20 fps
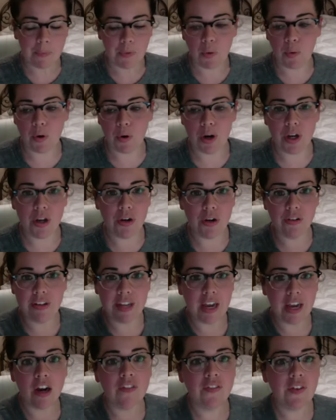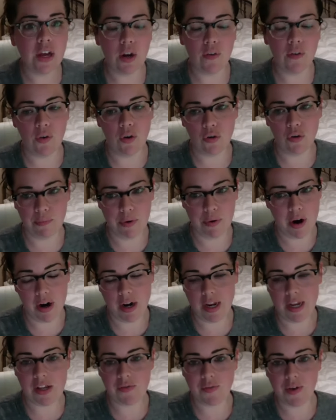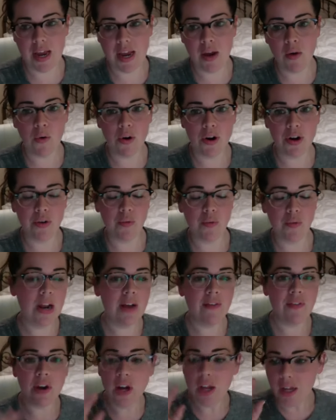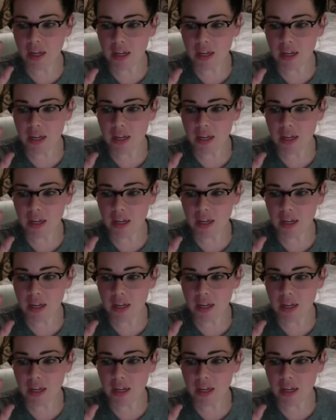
or you're terrified of home parties right or whatever